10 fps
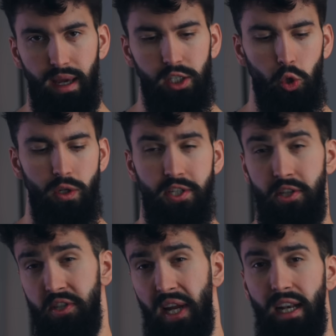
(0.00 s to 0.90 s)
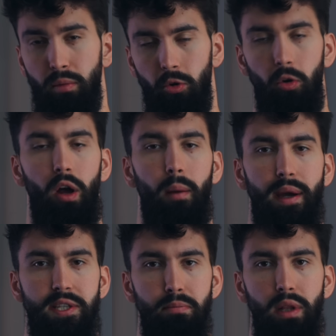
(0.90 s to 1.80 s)
make sure it's sustainable
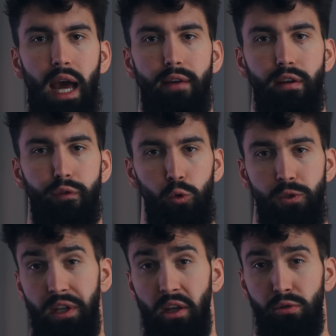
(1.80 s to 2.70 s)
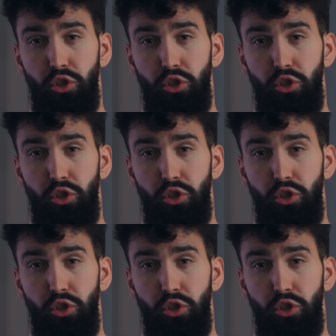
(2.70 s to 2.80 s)
by simply having foods that you